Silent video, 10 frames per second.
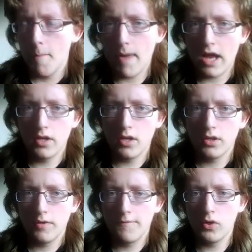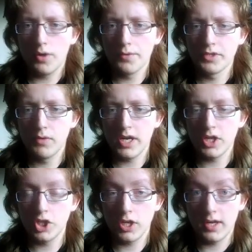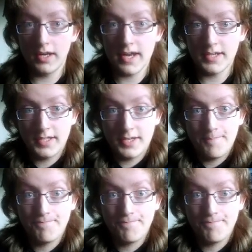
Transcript: bad luck for Alter Bridge, I guess.